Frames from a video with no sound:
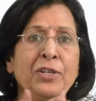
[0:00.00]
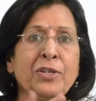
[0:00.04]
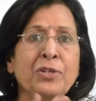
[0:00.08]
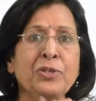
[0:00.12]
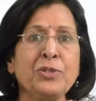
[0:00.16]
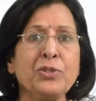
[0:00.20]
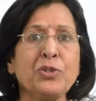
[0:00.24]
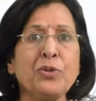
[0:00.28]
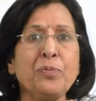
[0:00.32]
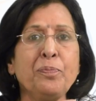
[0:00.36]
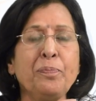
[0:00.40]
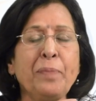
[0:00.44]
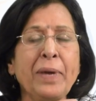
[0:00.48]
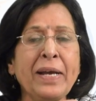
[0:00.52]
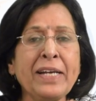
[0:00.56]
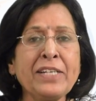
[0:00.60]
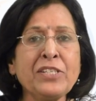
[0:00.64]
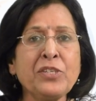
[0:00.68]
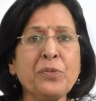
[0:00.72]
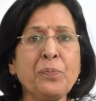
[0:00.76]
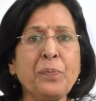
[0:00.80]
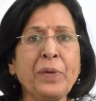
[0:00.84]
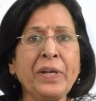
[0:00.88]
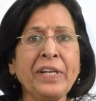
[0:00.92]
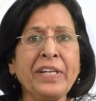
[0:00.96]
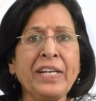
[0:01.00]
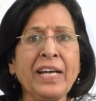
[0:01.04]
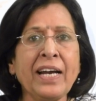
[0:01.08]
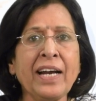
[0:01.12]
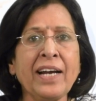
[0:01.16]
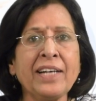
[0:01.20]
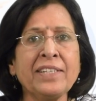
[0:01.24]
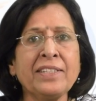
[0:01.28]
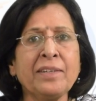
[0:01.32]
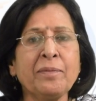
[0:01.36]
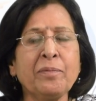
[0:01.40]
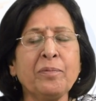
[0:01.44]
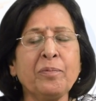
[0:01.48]
So mass media
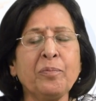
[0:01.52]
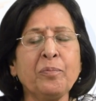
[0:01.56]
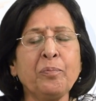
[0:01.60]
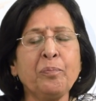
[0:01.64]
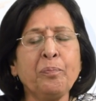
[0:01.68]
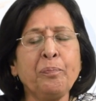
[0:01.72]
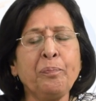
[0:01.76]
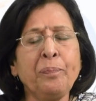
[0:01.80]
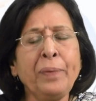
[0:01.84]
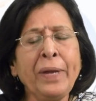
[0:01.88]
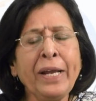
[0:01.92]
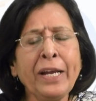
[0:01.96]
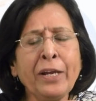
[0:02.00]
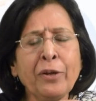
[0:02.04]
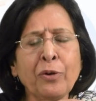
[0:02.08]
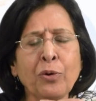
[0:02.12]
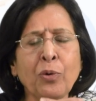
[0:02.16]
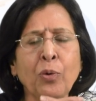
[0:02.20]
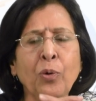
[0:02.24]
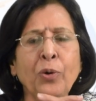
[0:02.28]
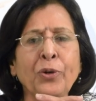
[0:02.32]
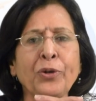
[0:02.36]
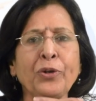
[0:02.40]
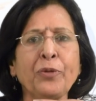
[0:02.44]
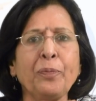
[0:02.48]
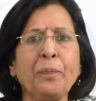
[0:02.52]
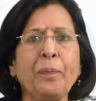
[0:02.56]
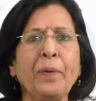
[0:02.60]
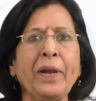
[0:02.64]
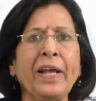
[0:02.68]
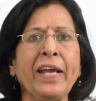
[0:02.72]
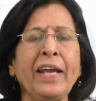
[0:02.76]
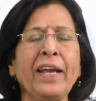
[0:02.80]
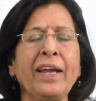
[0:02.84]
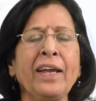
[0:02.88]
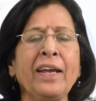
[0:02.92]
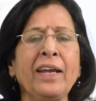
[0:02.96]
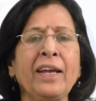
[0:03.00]
has a big role to
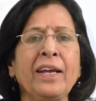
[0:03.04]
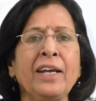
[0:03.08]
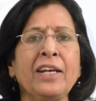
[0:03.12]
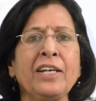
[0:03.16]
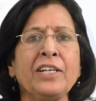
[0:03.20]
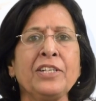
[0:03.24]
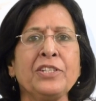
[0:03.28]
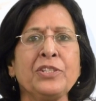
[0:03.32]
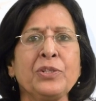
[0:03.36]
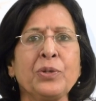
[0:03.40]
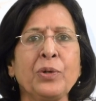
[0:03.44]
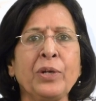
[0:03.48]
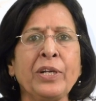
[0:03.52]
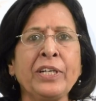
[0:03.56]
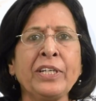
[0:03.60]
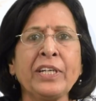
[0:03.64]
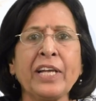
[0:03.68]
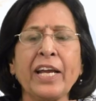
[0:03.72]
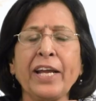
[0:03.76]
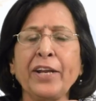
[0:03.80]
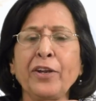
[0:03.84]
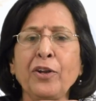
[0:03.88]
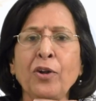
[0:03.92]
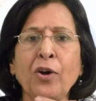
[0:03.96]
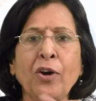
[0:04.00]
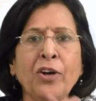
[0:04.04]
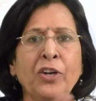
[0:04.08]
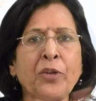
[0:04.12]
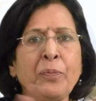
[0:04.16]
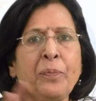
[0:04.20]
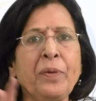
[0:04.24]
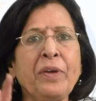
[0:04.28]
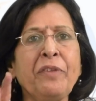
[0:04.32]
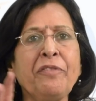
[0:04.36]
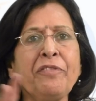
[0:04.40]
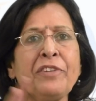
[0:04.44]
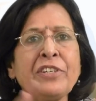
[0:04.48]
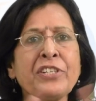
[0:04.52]
play. So it cannot
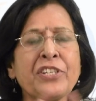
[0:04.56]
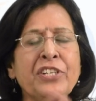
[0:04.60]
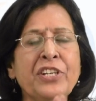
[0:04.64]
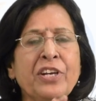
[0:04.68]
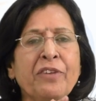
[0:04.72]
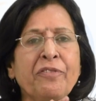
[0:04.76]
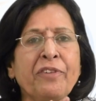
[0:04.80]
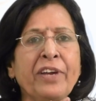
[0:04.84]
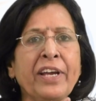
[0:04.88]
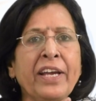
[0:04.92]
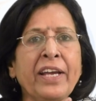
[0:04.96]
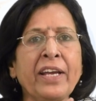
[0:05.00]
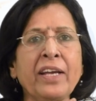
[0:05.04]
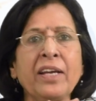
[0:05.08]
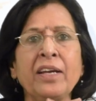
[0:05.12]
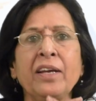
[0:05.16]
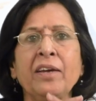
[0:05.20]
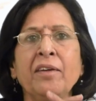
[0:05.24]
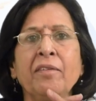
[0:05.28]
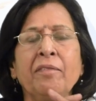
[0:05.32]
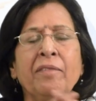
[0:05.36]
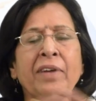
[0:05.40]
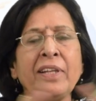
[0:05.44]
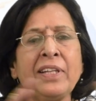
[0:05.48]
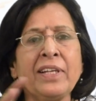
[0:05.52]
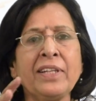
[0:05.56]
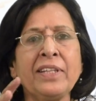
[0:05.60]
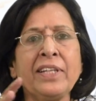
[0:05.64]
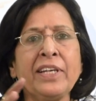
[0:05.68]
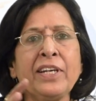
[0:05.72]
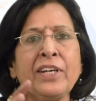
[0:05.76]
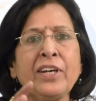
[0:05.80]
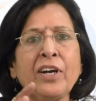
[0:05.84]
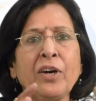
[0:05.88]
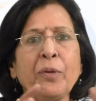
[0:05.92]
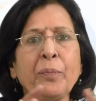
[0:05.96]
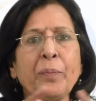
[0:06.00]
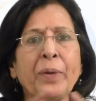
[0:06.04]
be wished away, whether the
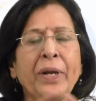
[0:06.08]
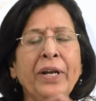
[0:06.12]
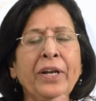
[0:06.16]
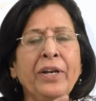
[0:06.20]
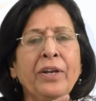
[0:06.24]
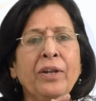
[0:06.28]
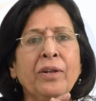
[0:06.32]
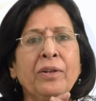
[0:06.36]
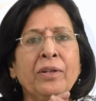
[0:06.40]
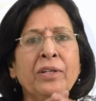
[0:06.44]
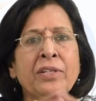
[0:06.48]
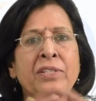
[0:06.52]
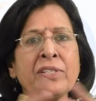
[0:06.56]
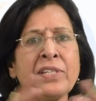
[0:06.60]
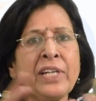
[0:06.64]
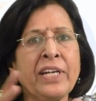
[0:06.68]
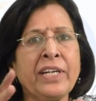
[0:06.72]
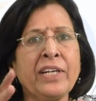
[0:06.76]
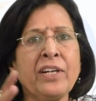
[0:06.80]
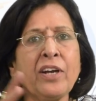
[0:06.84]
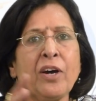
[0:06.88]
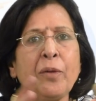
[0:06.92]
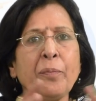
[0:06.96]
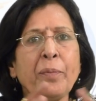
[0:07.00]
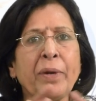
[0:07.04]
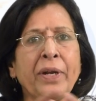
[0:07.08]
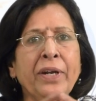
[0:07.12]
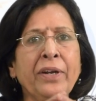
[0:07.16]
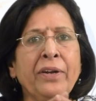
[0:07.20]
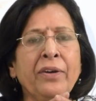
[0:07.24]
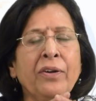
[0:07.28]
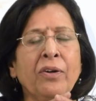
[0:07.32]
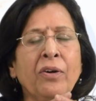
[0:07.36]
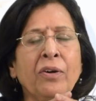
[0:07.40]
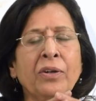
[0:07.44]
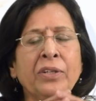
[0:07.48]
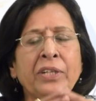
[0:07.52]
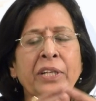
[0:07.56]
government, state
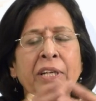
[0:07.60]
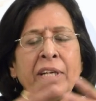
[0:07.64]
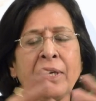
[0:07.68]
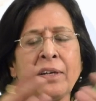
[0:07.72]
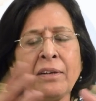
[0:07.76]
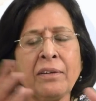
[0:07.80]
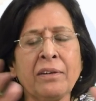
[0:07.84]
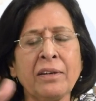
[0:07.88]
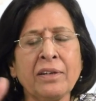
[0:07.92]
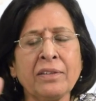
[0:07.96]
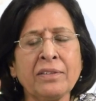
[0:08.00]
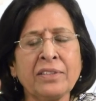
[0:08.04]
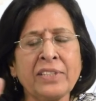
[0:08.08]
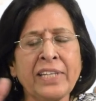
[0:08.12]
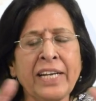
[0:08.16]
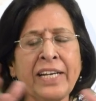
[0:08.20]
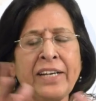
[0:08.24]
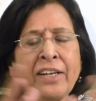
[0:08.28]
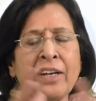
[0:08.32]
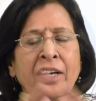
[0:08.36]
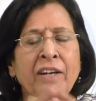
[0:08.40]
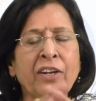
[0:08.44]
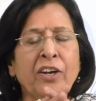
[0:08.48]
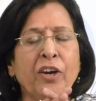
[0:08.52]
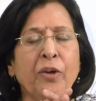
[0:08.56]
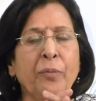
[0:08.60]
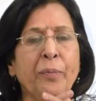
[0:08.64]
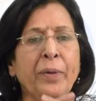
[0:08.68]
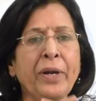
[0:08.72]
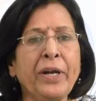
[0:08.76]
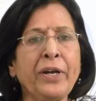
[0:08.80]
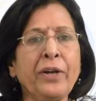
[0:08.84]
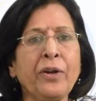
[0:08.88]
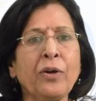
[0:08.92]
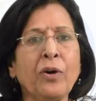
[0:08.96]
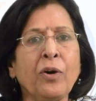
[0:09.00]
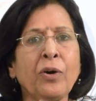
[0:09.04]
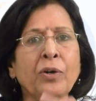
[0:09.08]
government, or the central
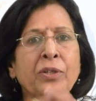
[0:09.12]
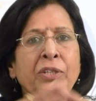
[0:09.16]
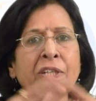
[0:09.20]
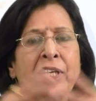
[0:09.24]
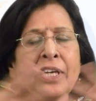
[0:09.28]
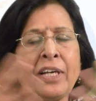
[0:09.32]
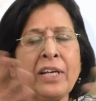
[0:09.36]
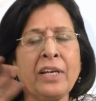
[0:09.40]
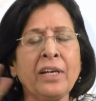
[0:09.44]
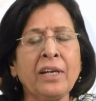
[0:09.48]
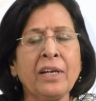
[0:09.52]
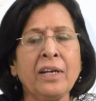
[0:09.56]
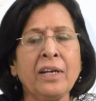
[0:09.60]
government, or the